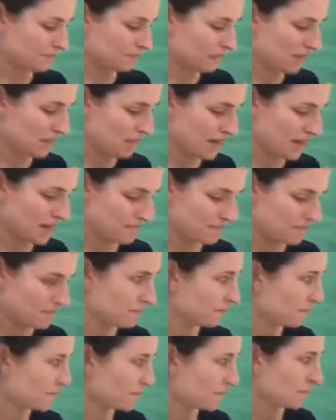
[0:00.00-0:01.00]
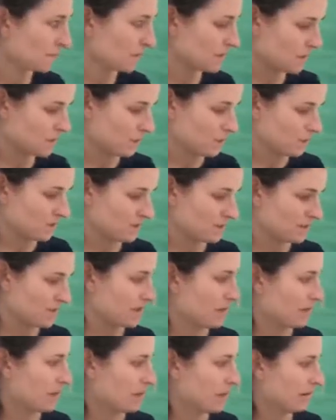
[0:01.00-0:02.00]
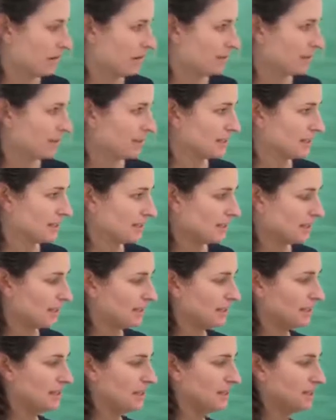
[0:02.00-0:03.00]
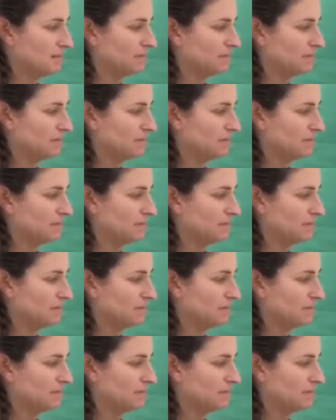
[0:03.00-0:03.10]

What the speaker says: Okay, so let's see.